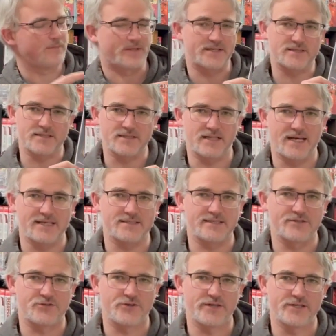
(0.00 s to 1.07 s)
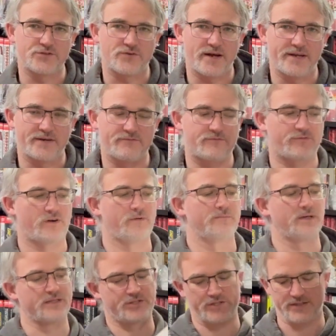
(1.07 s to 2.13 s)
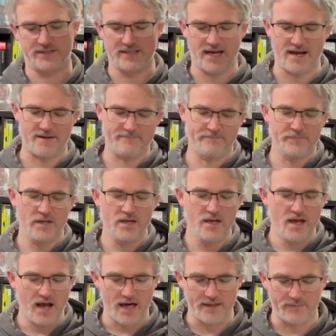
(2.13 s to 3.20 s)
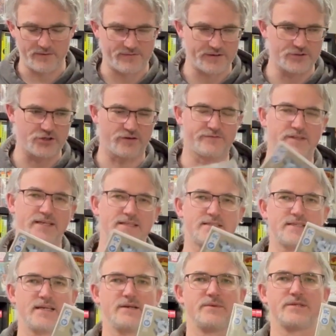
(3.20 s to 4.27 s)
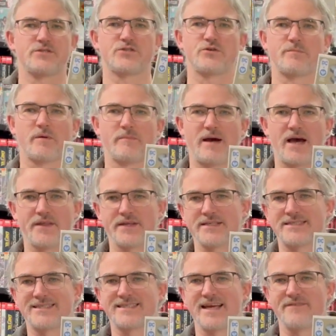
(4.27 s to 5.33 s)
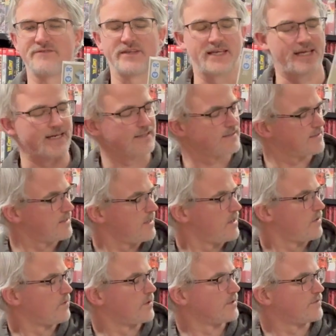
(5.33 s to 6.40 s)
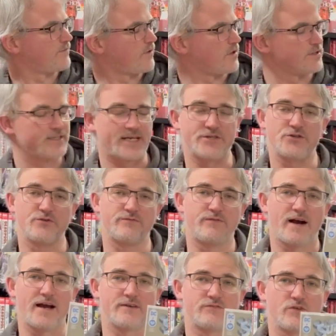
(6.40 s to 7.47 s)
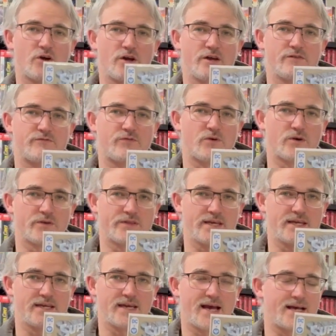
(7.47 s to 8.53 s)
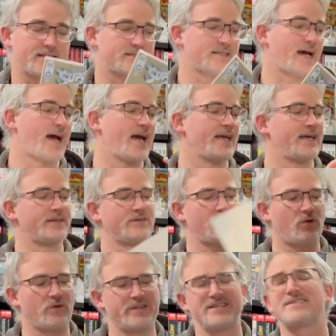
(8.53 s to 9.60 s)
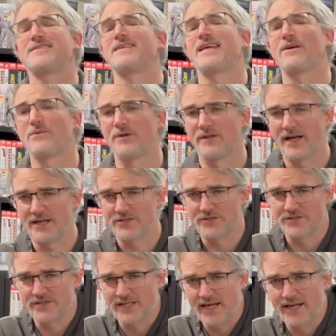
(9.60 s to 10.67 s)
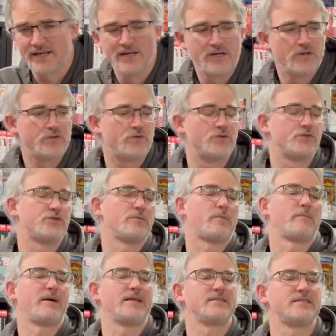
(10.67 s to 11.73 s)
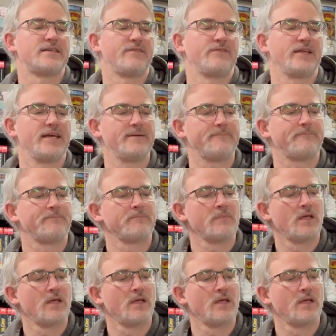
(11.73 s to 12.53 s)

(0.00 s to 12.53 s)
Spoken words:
But this is the last issue he's writing from Shazam. And then we finish off DC with Superman 78. We're as far as issue 5 now for the tie-in, or the sequel, I should say, to Superman 78.